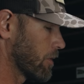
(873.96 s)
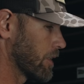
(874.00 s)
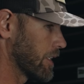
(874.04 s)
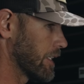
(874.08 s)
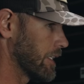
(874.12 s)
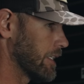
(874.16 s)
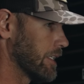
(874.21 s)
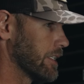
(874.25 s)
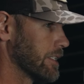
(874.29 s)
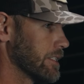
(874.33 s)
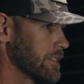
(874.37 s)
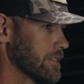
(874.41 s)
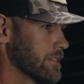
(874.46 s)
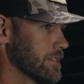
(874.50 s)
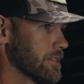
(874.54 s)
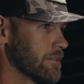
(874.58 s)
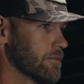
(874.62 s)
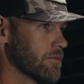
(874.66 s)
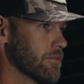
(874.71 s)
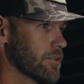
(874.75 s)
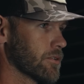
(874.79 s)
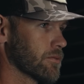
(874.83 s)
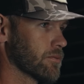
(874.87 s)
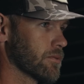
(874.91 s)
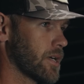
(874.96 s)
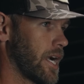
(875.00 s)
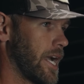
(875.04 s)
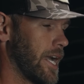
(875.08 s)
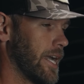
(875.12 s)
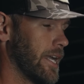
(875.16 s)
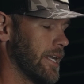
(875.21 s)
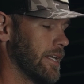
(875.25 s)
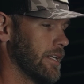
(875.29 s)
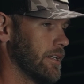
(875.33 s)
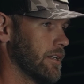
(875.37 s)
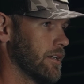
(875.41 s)
What it is for
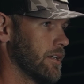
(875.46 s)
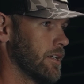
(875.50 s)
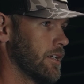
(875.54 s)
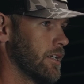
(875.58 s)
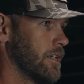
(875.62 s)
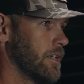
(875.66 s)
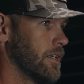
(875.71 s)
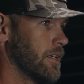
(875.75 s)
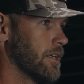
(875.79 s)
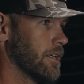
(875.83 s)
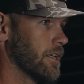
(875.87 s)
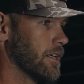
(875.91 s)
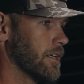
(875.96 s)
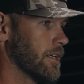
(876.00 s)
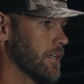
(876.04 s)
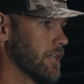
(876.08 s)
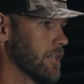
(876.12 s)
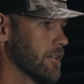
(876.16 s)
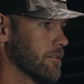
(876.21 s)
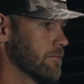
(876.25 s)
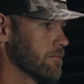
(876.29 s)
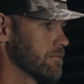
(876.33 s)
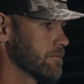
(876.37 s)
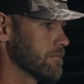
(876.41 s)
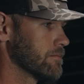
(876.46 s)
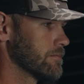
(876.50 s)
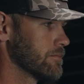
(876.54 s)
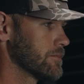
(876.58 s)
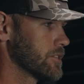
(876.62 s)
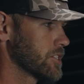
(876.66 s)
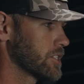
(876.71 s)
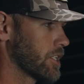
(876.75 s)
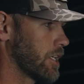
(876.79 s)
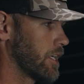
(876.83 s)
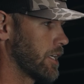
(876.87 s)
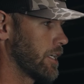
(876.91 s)
rain,
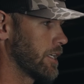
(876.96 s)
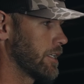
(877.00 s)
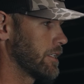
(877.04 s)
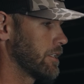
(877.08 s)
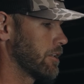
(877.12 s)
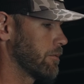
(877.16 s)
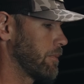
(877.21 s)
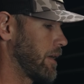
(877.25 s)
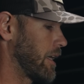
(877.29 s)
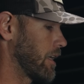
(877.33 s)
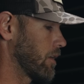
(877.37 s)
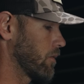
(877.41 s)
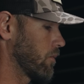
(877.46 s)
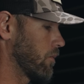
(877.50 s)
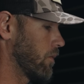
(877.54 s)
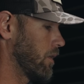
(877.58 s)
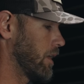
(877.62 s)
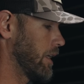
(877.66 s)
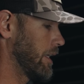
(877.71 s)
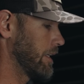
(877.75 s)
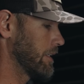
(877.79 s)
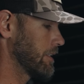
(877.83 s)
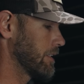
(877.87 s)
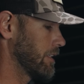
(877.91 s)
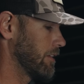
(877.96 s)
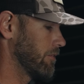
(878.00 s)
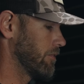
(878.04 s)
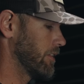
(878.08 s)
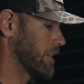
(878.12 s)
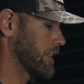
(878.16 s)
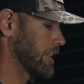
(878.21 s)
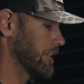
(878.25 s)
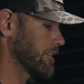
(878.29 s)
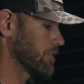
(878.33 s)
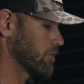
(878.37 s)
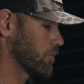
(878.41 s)
sun, no matter what, if
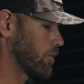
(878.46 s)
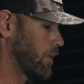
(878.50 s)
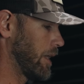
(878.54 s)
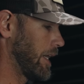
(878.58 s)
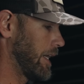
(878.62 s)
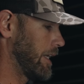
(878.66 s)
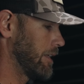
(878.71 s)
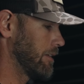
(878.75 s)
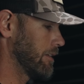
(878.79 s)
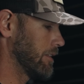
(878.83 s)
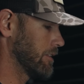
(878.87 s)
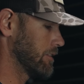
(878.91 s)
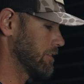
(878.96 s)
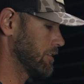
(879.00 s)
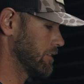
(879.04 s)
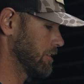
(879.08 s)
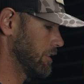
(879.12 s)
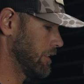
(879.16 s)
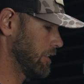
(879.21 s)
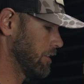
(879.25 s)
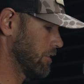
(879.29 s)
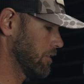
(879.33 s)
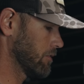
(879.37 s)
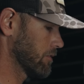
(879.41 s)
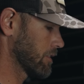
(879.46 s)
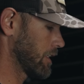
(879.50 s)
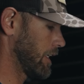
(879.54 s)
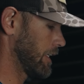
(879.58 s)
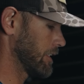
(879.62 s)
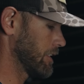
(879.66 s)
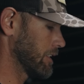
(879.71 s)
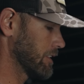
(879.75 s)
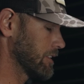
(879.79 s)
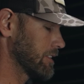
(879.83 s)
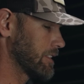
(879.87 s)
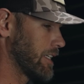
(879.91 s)
it gets wet, it's still
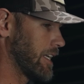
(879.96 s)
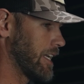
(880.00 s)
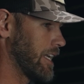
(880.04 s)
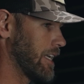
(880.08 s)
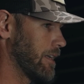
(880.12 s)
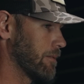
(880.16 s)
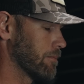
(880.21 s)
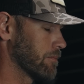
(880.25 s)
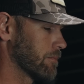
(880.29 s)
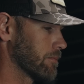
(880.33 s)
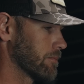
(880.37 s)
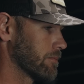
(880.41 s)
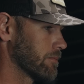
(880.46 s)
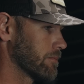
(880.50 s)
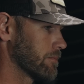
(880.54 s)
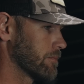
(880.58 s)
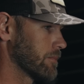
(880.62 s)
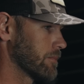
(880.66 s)
got the same